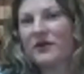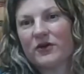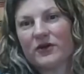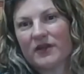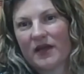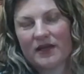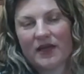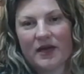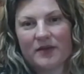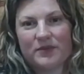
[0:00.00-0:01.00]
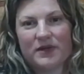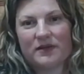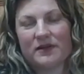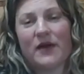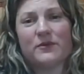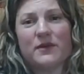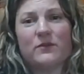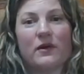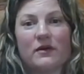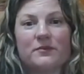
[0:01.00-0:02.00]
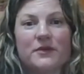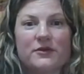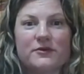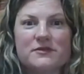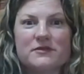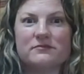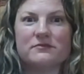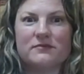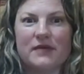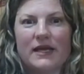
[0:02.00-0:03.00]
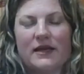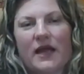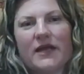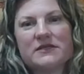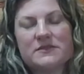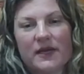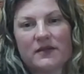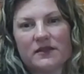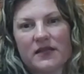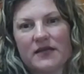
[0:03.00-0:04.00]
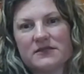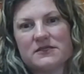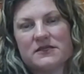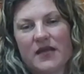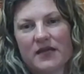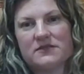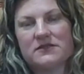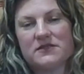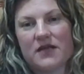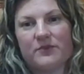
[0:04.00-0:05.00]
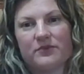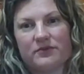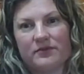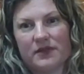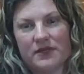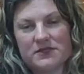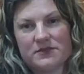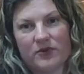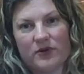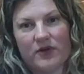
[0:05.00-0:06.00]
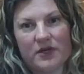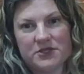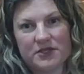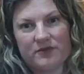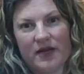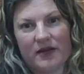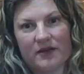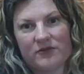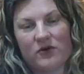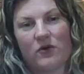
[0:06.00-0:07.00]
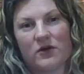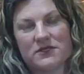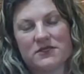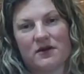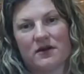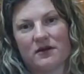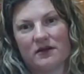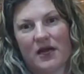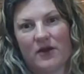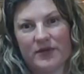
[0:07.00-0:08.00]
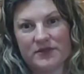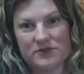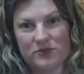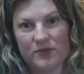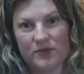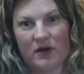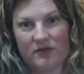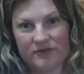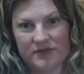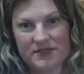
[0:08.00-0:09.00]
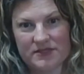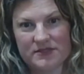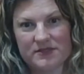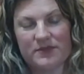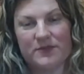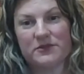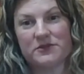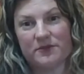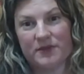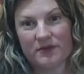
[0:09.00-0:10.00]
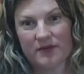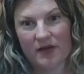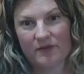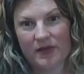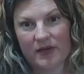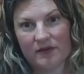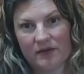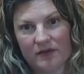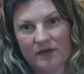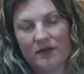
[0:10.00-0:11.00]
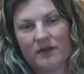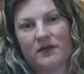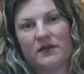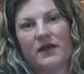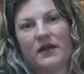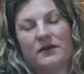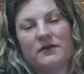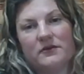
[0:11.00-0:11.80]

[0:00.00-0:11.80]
that yet, but that would be welcome news. And I expect that that's the next step in this progression, right? If courts are allowing Zoom conferences and people to appear that way, then